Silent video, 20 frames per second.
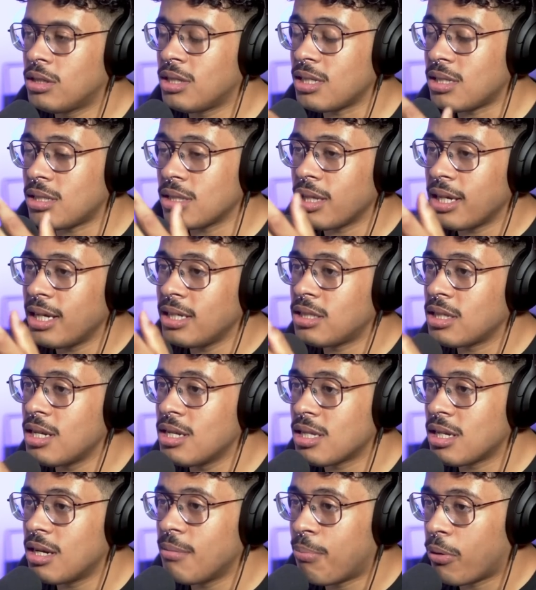distillation
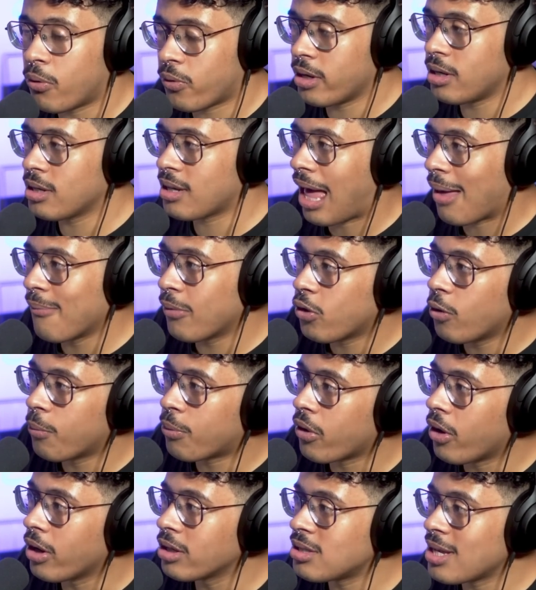is an important chemical
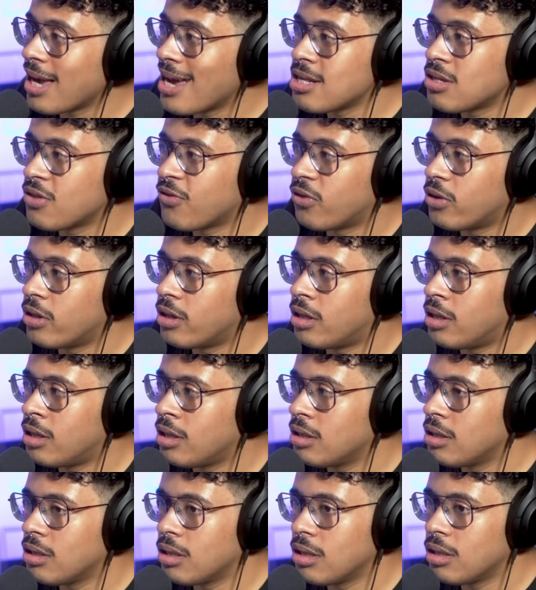process
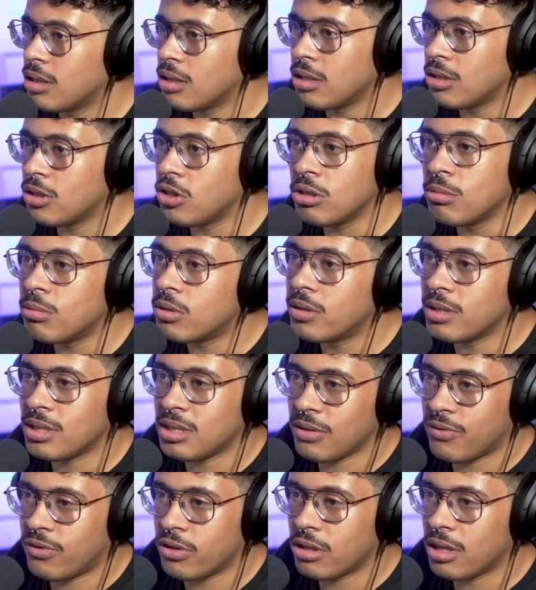for
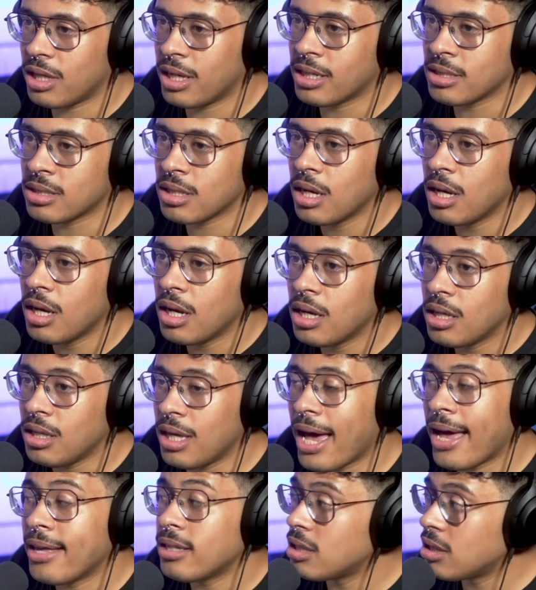numerous different things. Right.
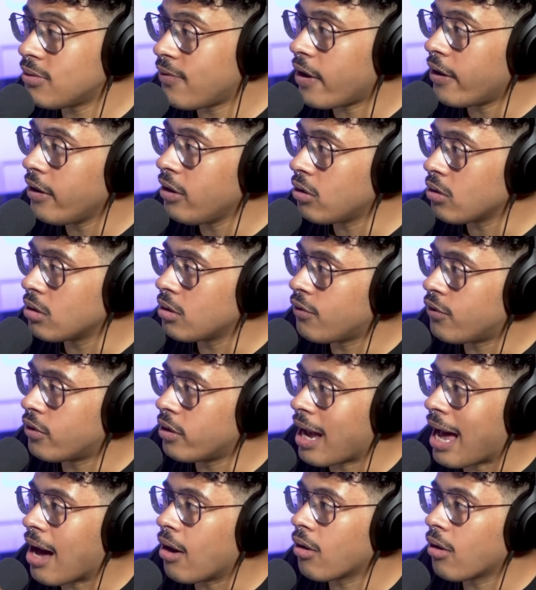Yes, it's very good for